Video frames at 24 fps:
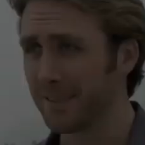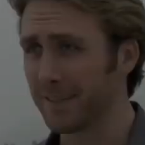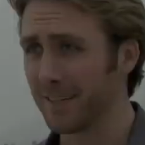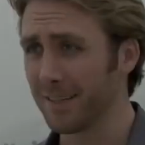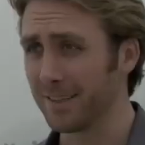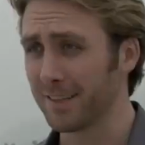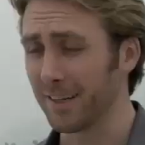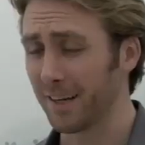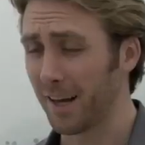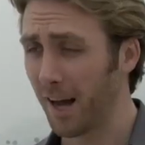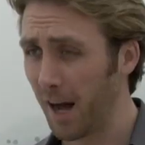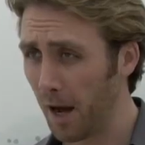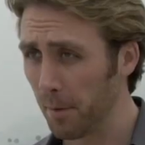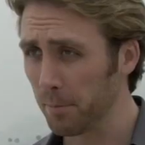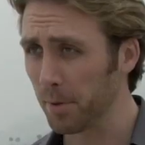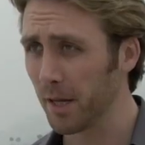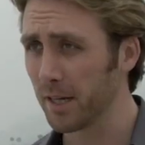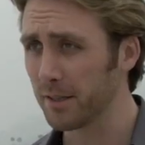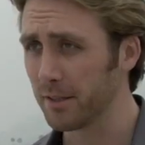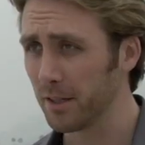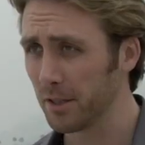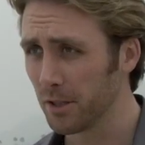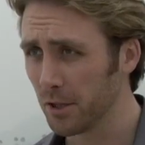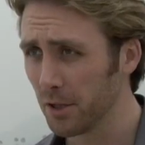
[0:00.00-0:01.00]
It's, it's a
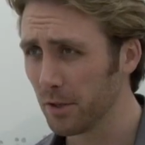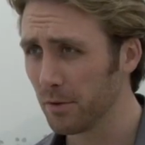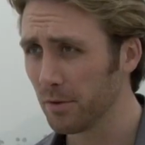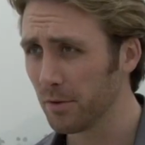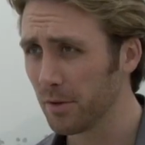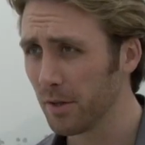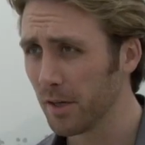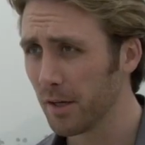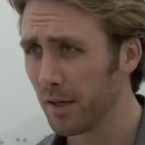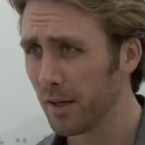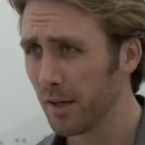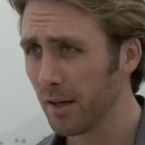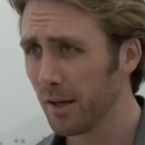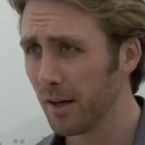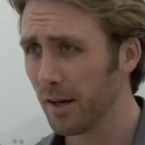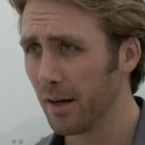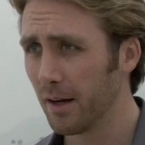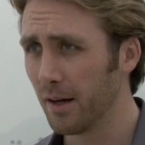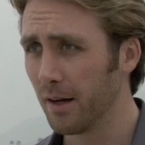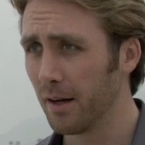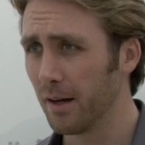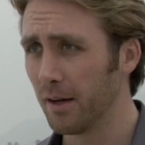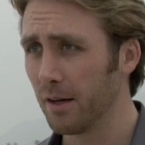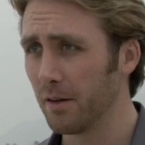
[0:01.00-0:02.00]
complex issue uh,
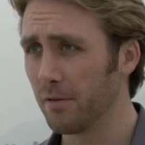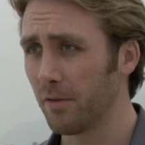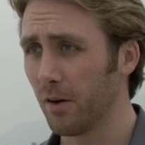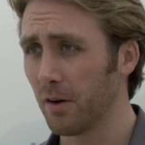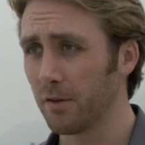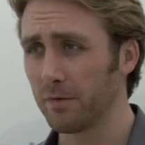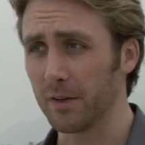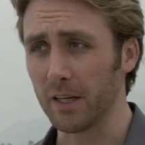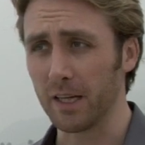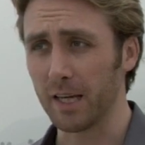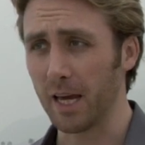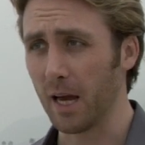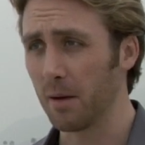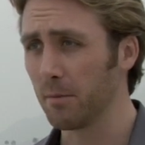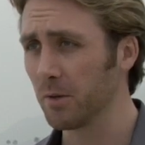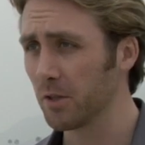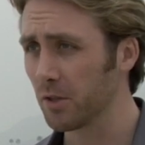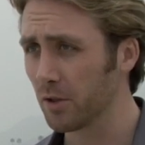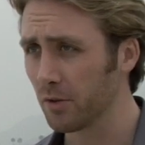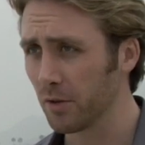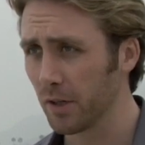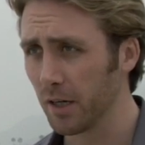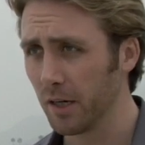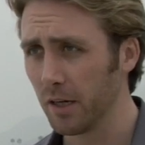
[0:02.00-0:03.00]
involving
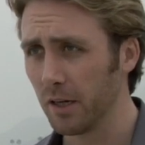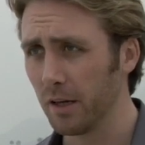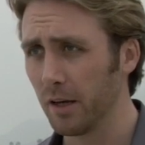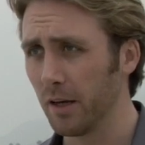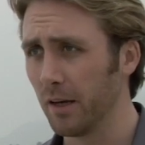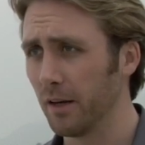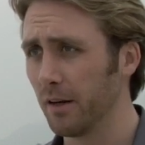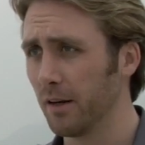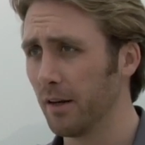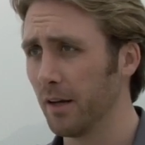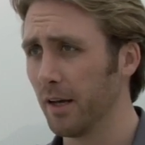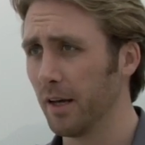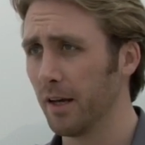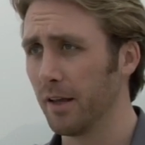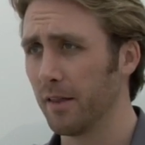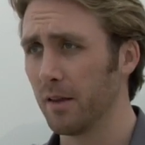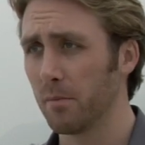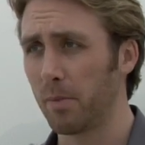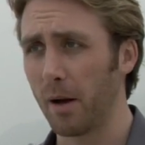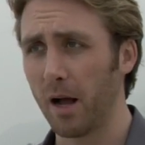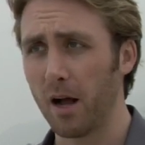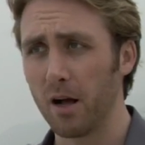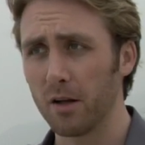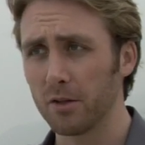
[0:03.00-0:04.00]
chemistry and, and
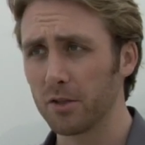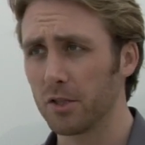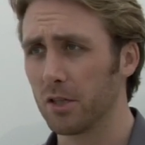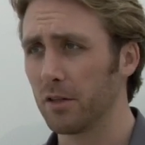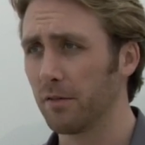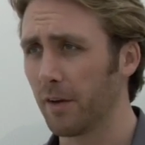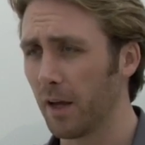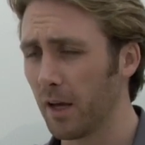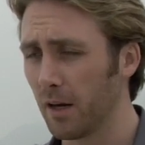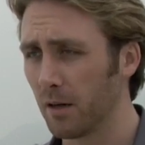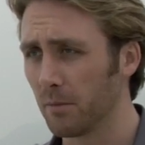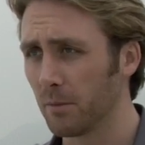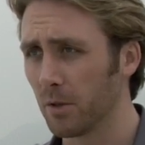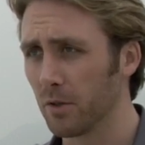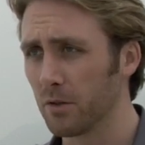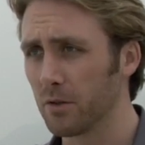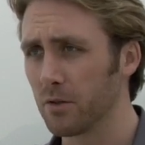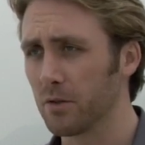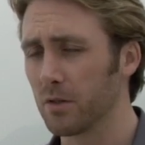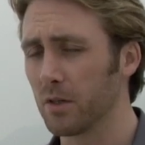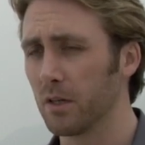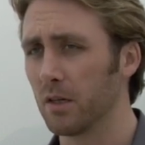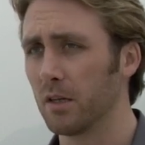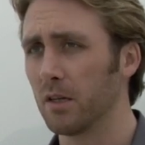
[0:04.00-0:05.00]
the biology of
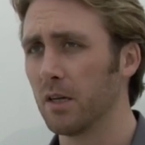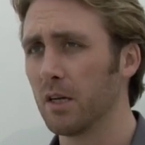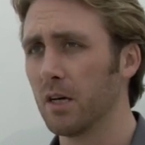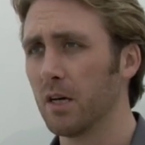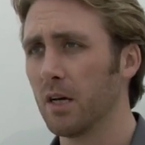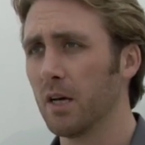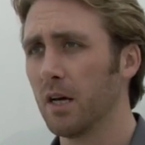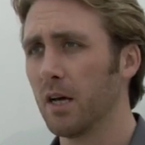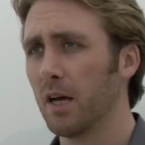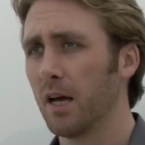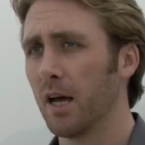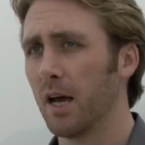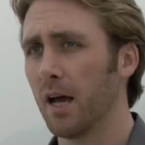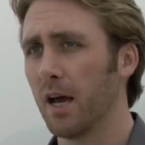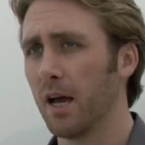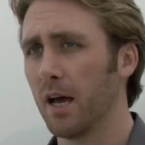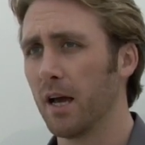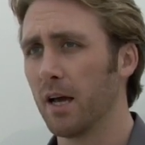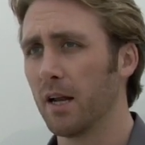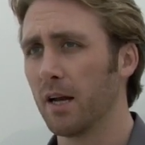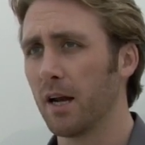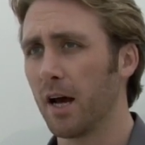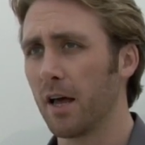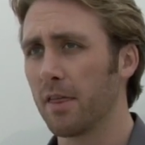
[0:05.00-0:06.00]
animals, and,
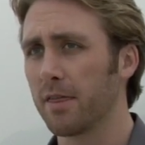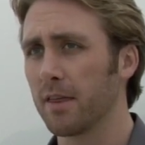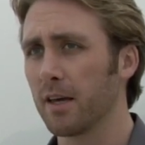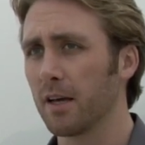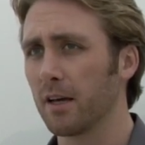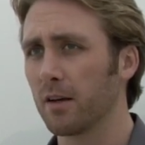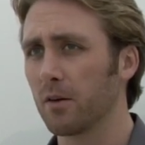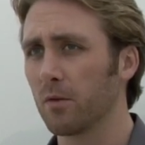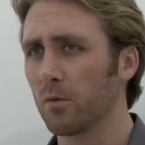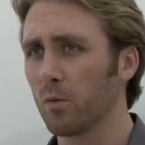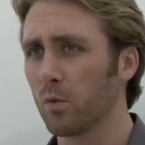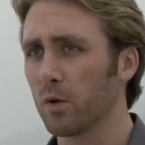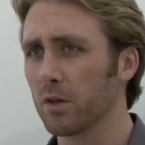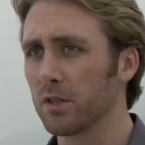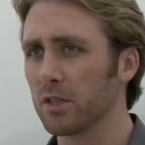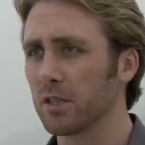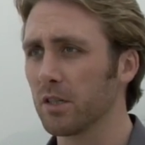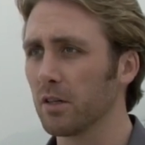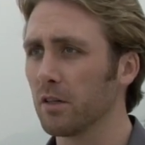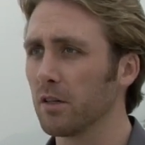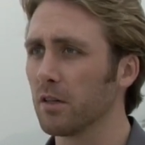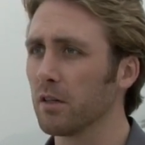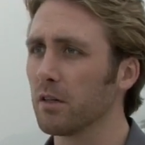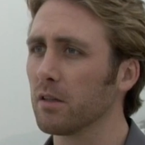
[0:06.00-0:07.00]
and I think we're
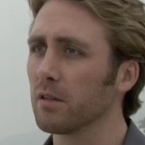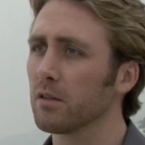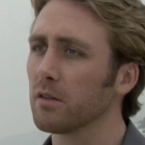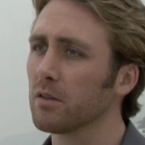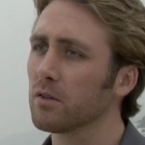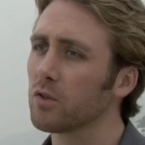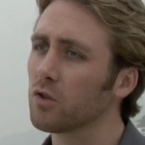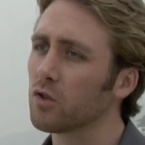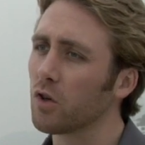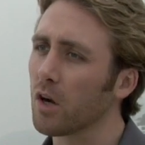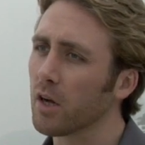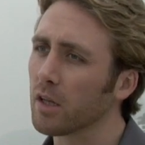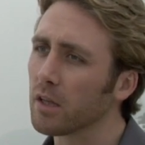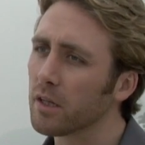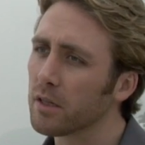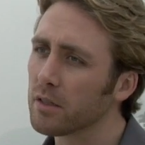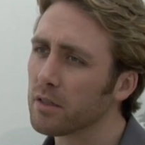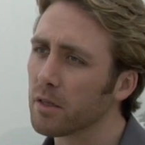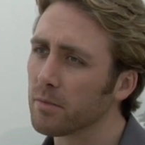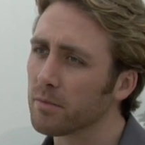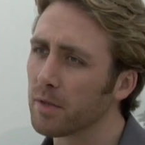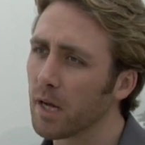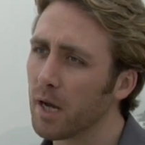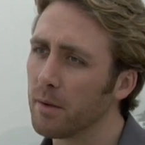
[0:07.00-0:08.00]
still struggling
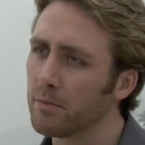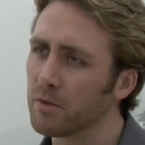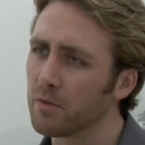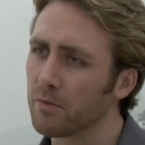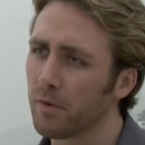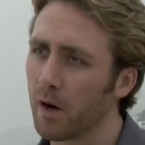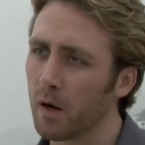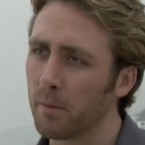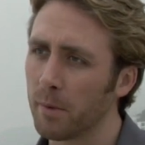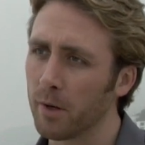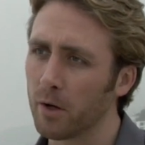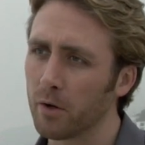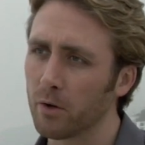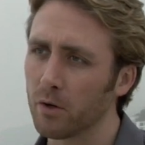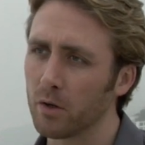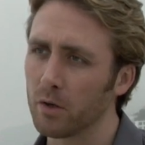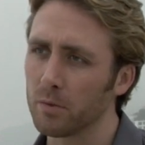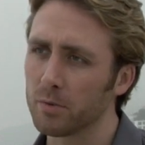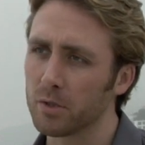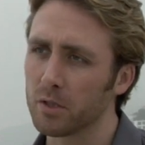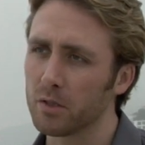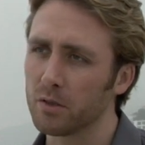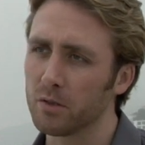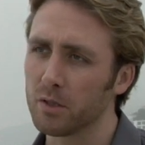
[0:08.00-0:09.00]
sometimes, environmental
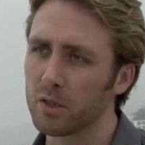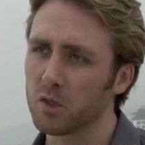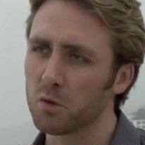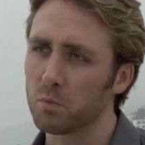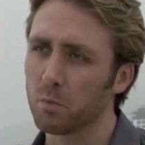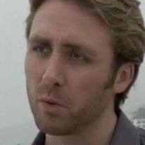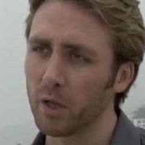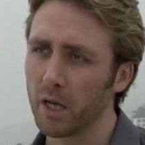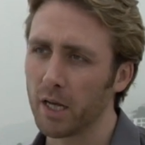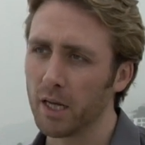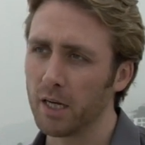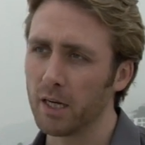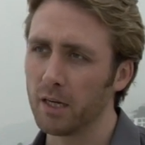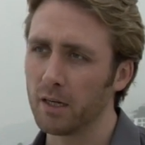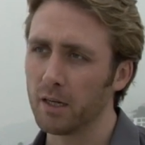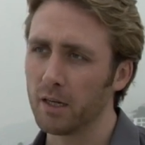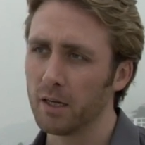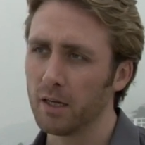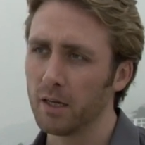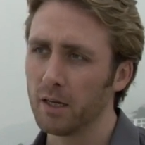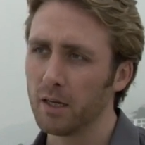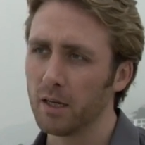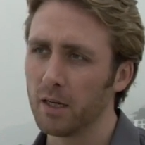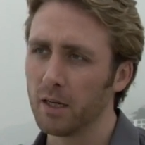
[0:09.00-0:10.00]
groups, to explain it
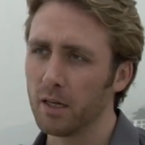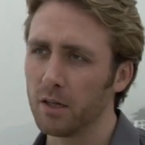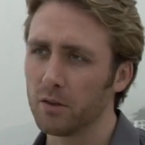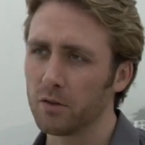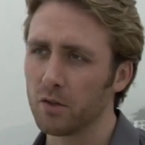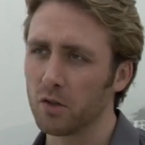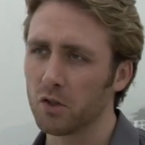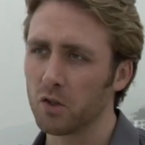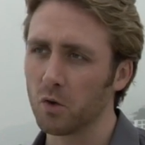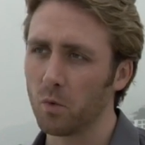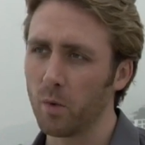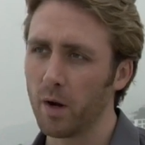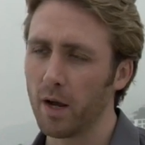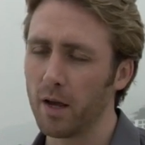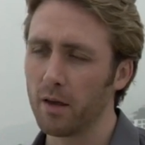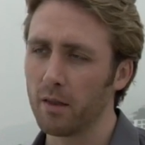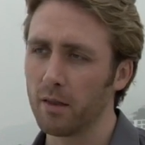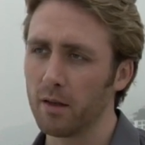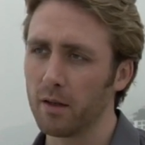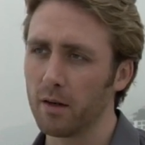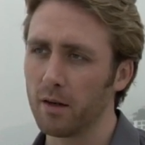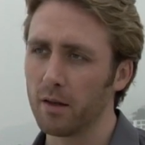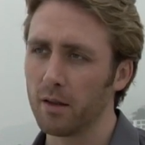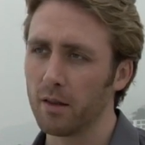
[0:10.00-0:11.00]
in such a way
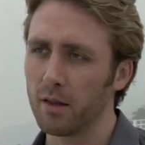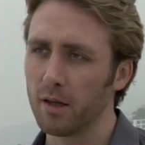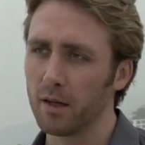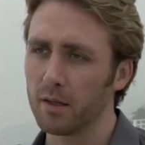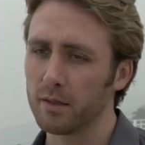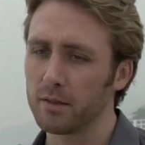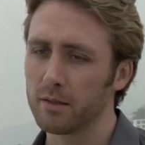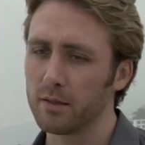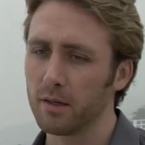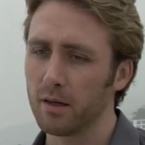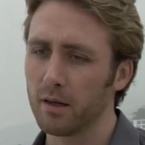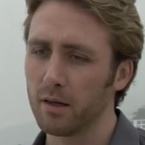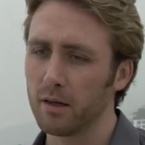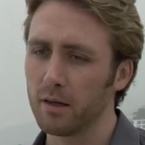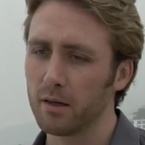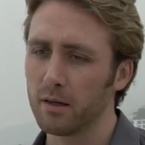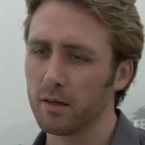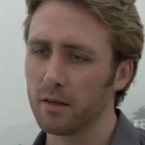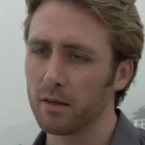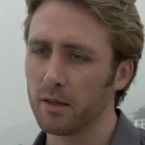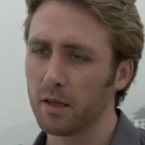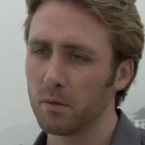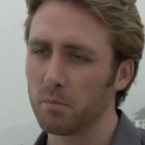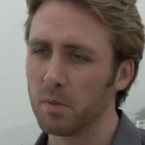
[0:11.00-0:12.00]
that, that, uh,
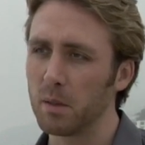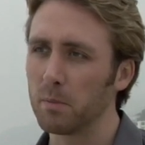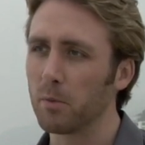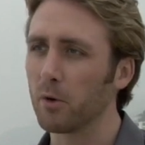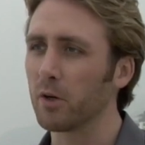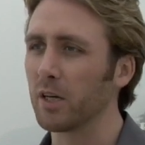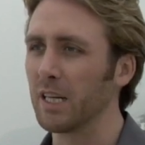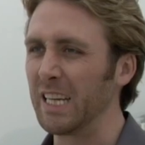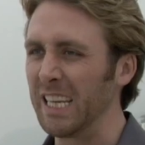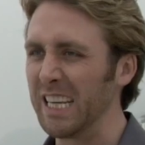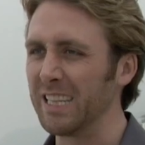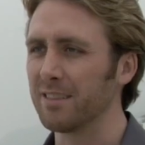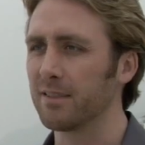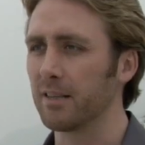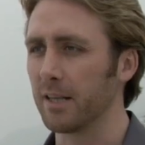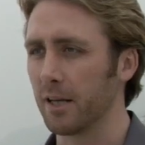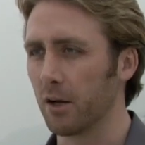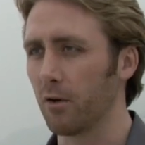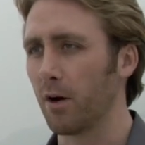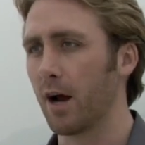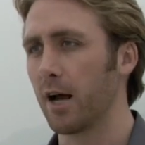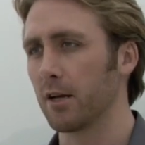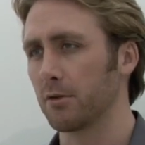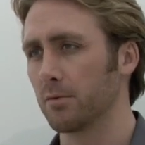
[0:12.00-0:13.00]
that people can easily
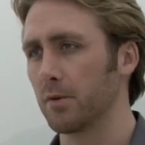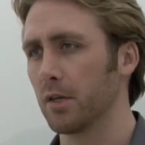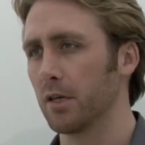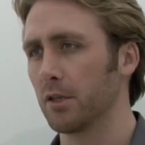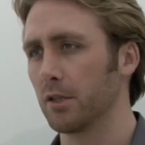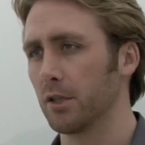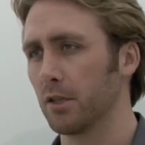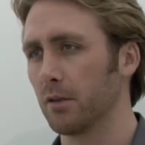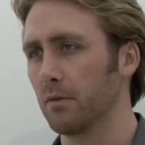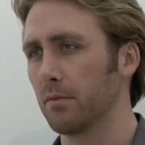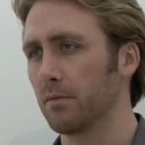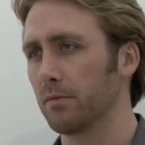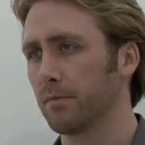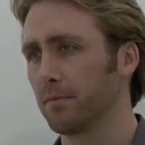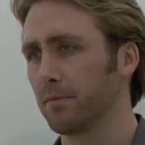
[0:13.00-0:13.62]
grasp the issue.